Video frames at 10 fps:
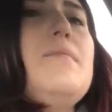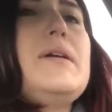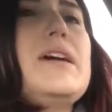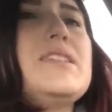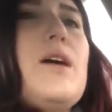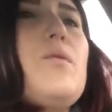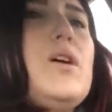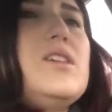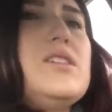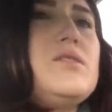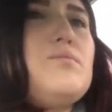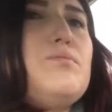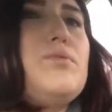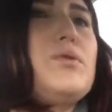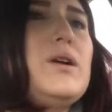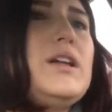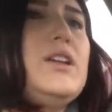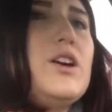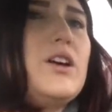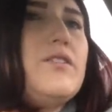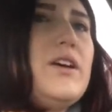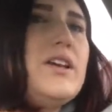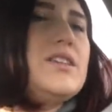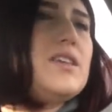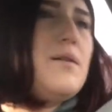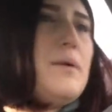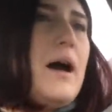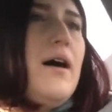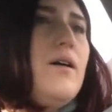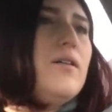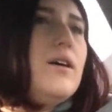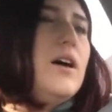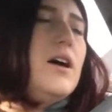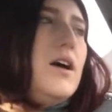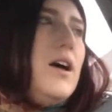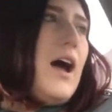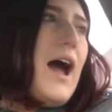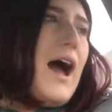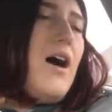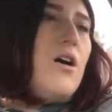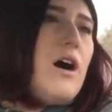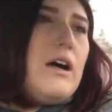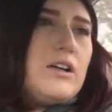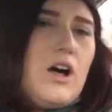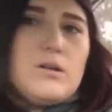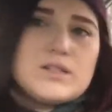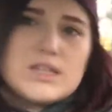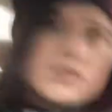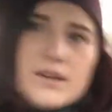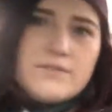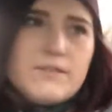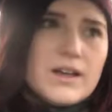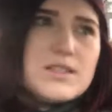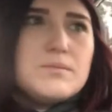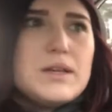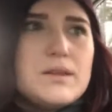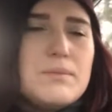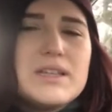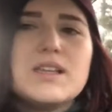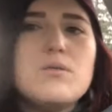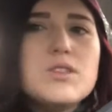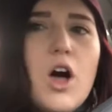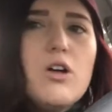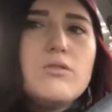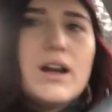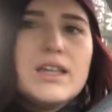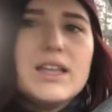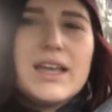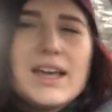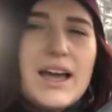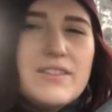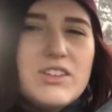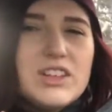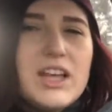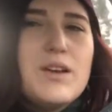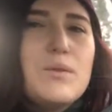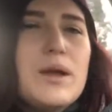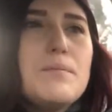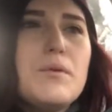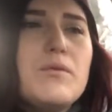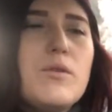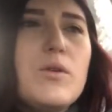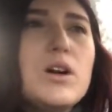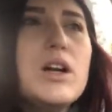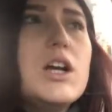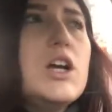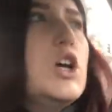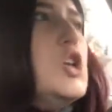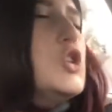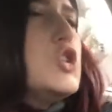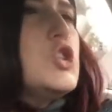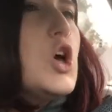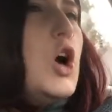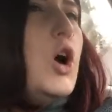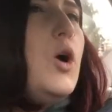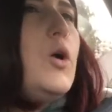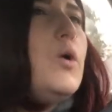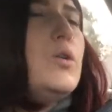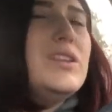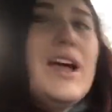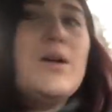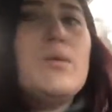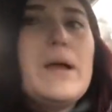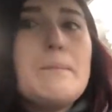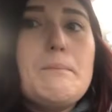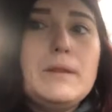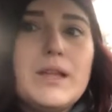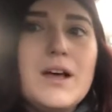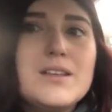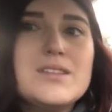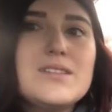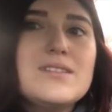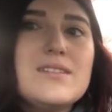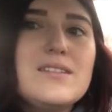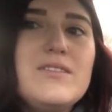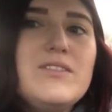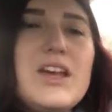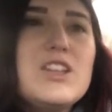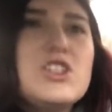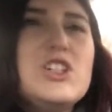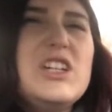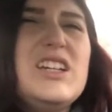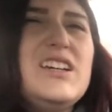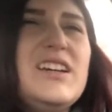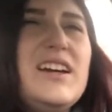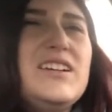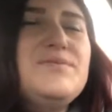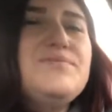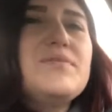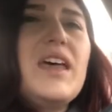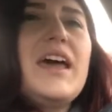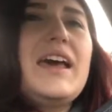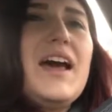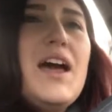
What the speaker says: Because I was pretty nervous about how alcohol is going to affect me, because I was already like kind of a lightweight before, so lightweight plus VSG, you know, like